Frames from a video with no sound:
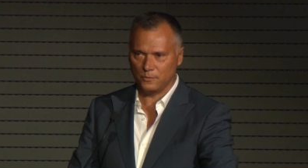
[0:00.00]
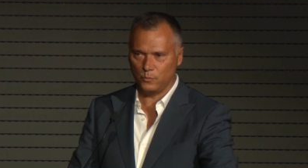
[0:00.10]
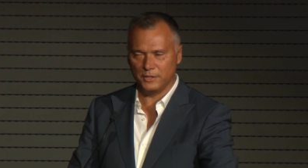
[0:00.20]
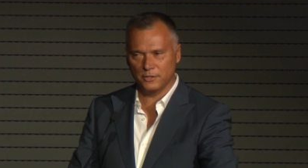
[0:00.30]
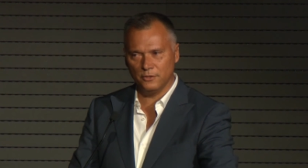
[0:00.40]

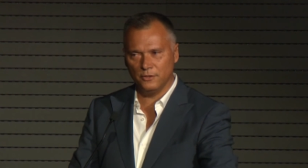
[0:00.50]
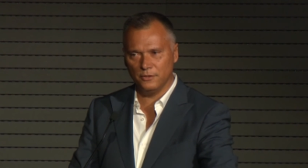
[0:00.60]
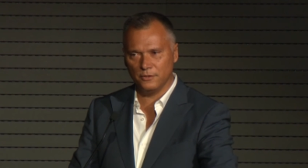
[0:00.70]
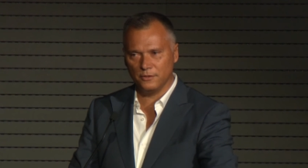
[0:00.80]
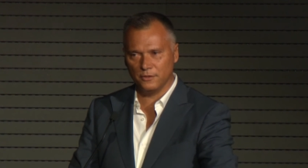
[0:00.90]
We
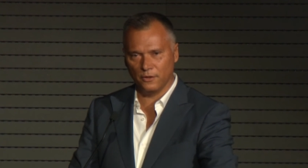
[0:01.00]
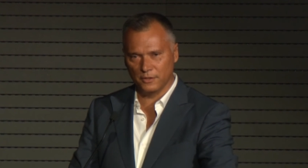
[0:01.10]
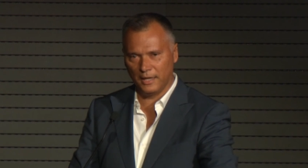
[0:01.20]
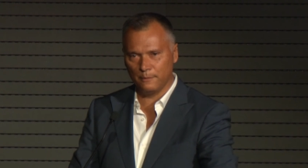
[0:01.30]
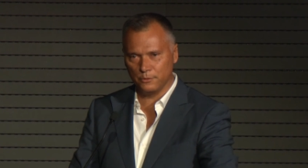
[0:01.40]
turned on
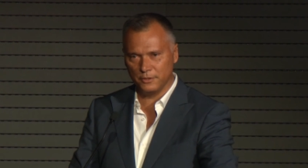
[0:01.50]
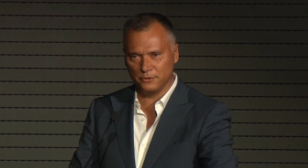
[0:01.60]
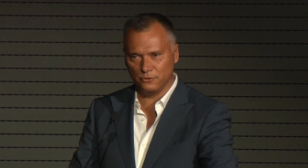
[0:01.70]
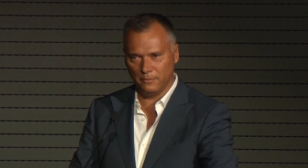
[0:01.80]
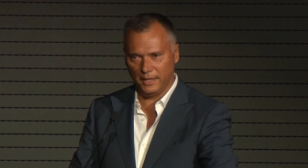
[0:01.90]
an
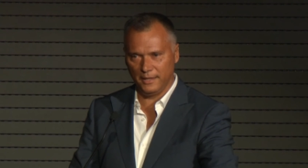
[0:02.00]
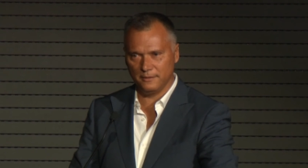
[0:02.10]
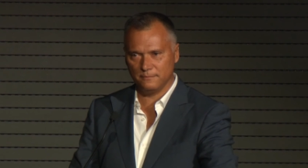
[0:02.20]
Aboriginal man.